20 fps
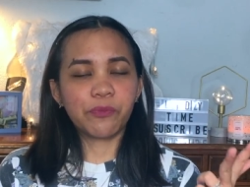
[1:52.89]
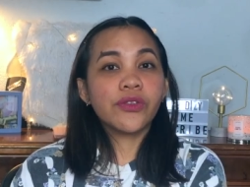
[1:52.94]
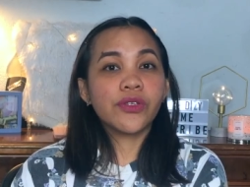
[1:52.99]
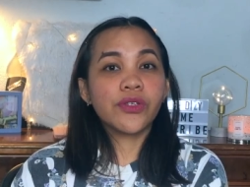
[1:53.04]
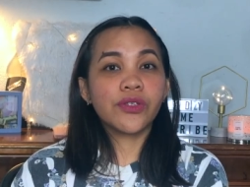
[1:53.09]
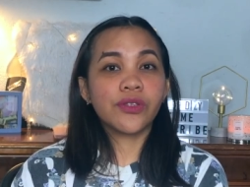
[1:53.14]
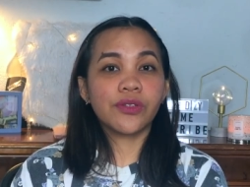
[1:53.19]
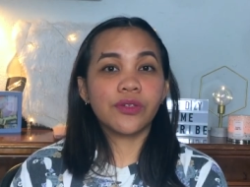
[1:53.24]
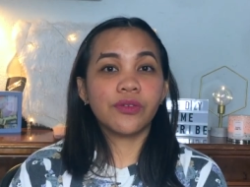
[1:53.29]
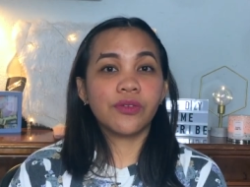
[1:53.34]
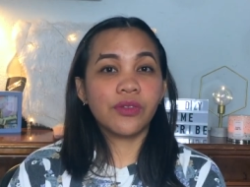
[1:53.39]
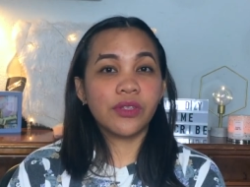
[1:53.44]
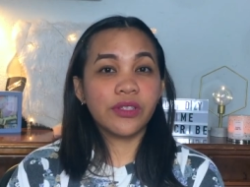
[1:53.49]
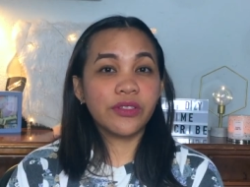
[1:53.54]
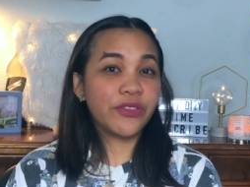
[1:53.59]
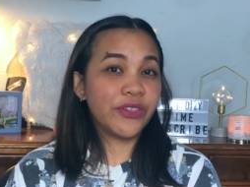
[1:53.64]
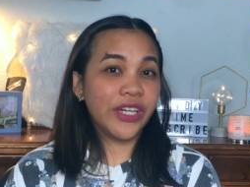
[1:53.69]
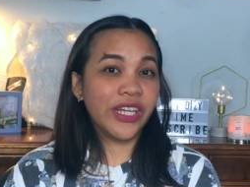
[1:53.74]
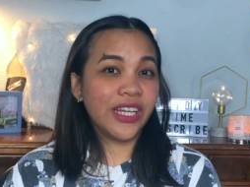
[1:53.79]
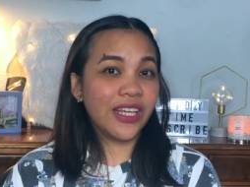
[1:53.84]
So the
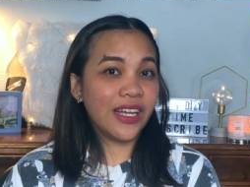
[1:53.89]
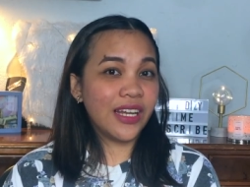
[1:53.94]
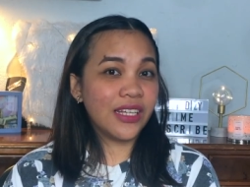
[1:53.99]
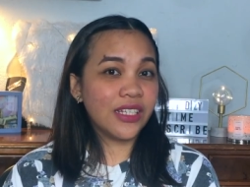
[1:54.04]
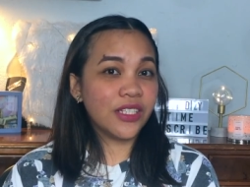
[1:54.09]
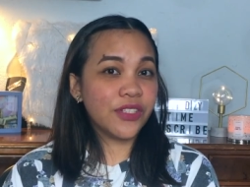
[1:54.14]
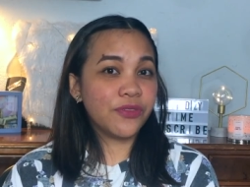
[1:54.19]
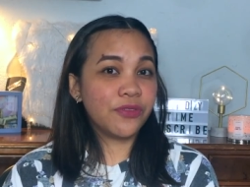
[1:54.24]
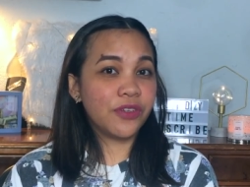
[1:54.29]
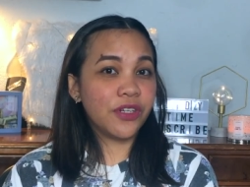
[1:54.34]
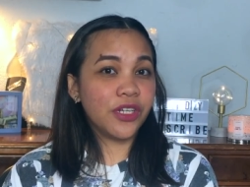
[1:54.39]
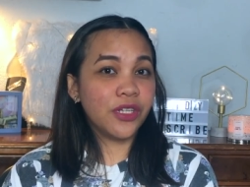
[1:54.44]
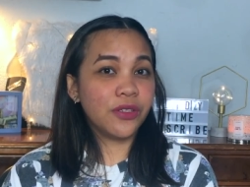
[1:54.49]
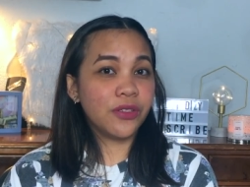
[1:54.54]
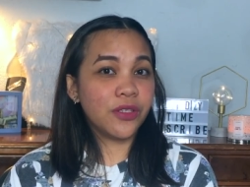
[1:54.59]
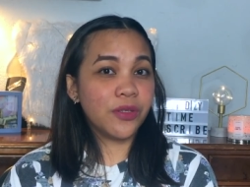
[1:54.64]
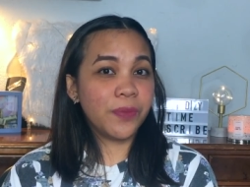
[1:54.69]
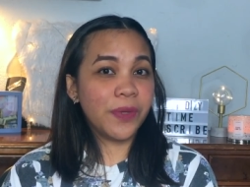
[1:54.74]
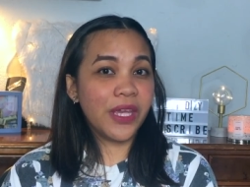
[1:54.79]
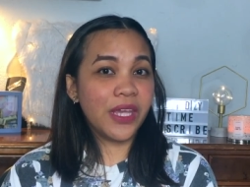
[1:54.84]
trick guys for
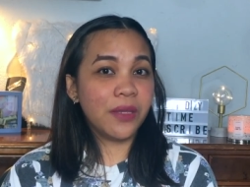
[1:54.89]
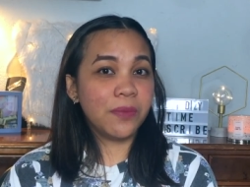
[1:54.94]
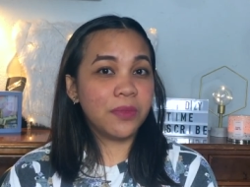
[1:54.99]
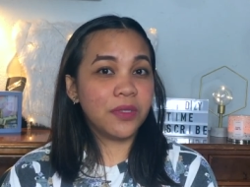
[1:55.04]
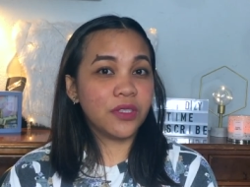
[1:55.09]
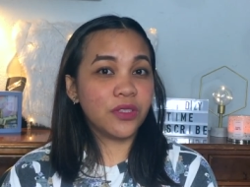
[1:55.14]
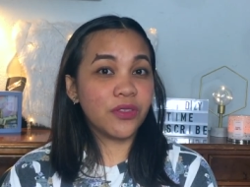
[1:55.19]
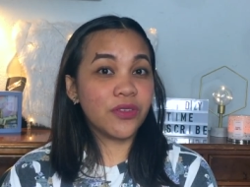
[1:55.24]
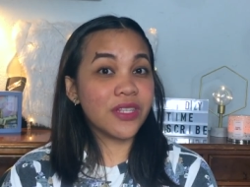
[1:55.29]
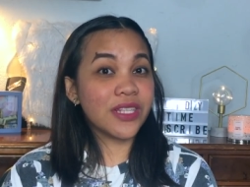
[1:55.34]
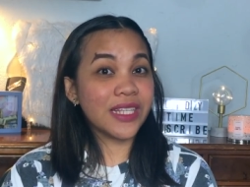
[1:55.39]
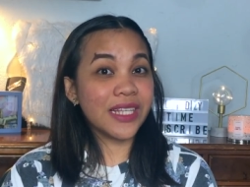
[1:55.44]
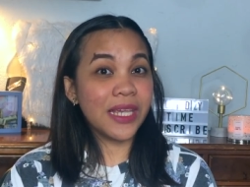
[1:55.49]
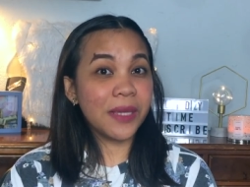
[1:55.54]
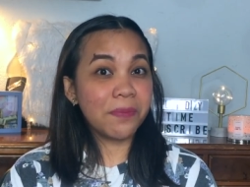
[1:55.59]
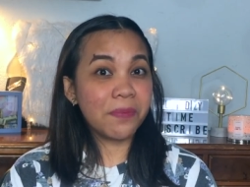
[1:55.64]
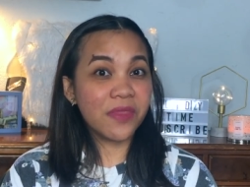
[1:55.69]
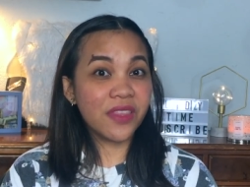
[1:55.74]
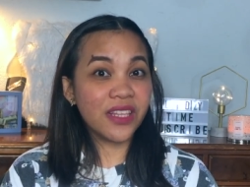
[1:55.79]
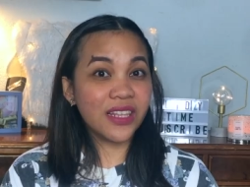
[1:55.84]
you to be able to
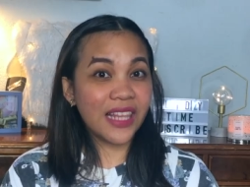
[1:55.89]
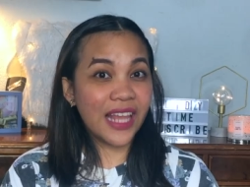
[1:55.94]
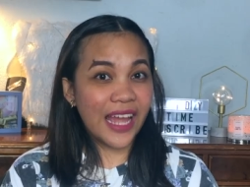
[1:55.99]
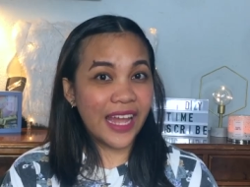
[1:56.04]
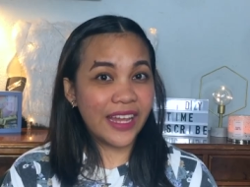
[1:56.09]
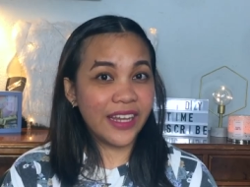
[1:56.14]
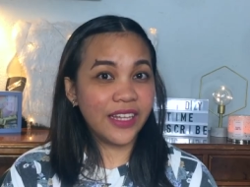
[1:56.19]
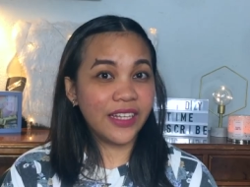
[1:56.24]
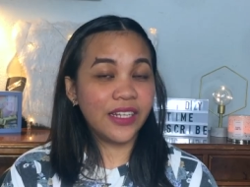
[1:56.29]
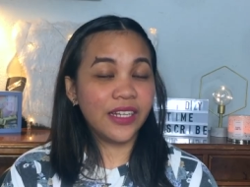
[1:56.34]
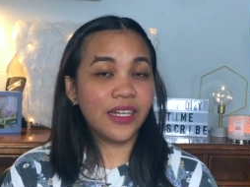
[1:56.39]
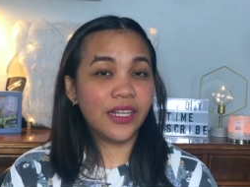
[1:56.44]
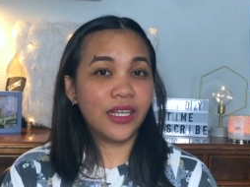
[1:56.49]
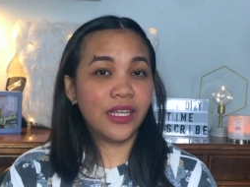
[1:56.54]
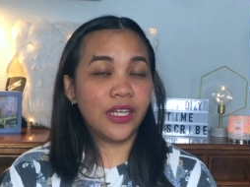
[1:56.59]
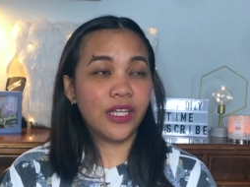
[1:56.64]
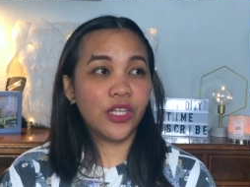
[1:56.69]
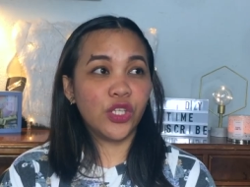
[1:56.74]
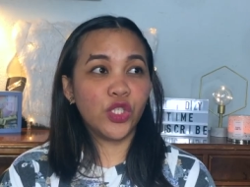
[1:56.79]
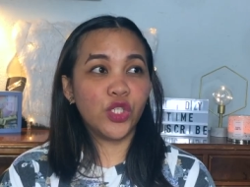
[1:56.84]
skip the line
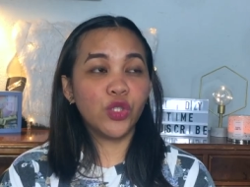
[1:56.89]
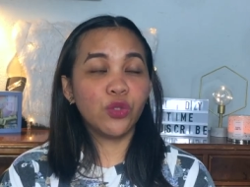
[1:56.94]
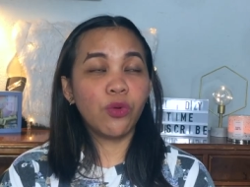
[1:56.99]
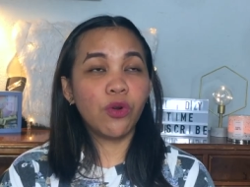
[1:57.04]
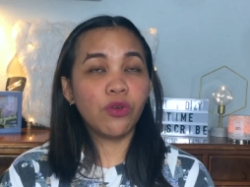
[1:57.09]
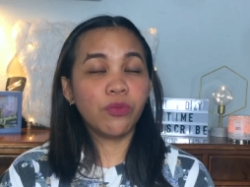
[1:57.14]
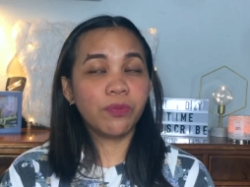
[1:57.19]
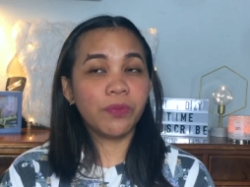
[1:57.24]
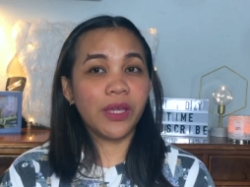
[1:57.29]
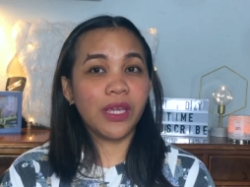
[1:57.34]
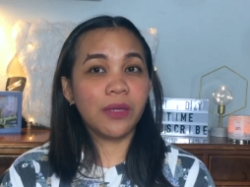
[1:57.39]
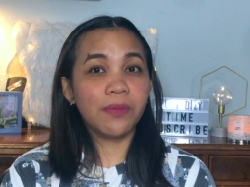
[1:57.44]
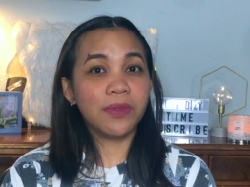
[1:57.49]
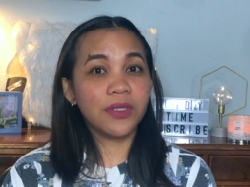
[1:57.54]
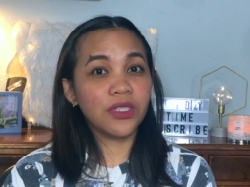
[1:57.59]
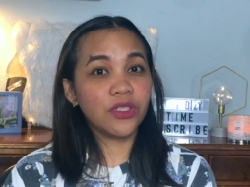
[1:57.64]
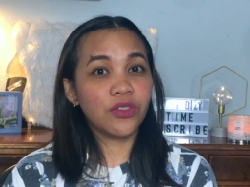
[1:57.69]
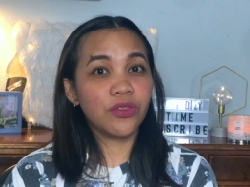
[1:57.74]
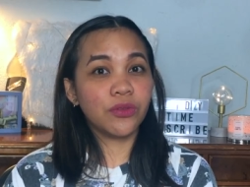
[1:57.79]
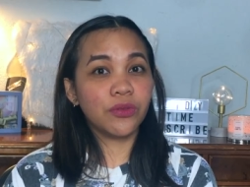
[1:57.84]
and you won't be
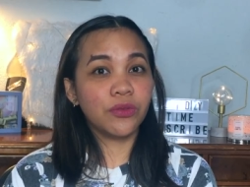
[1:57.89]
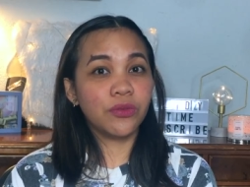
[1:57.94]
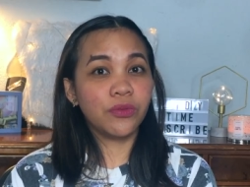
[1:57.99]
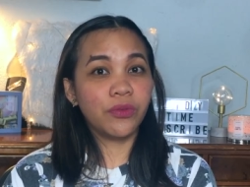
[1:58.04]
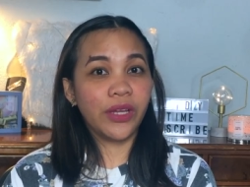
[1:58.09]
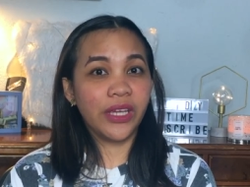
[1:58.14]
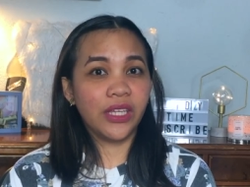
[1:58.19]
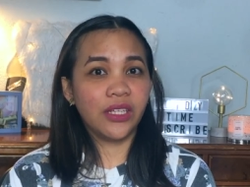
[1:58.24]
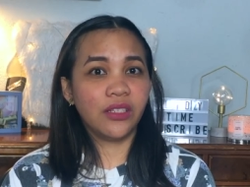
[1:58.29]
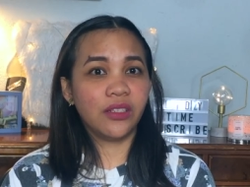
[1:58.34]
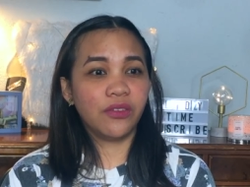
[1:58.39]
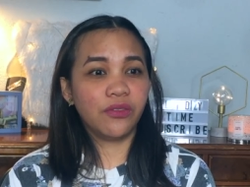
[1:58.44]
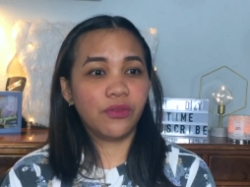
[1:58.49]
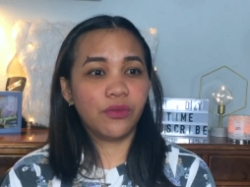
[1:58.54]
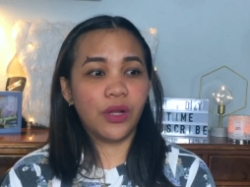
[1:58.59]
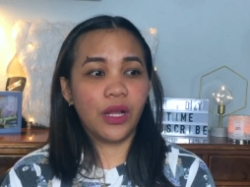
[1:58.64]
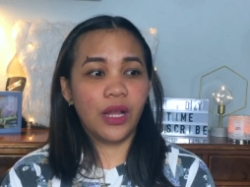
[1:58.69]
able to wait